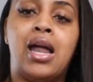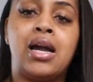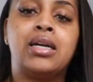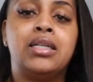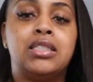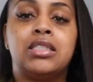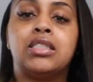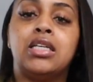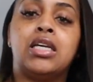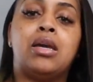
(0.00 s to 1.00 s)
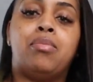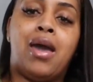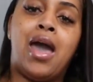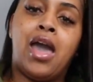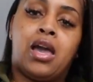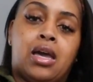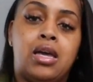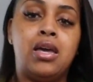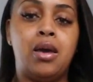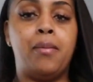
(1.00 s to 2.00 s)
I could have just took it back,
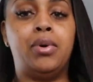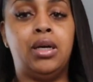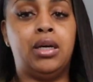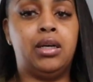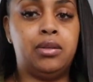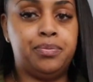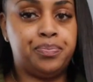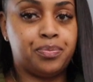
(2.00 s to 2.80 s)
but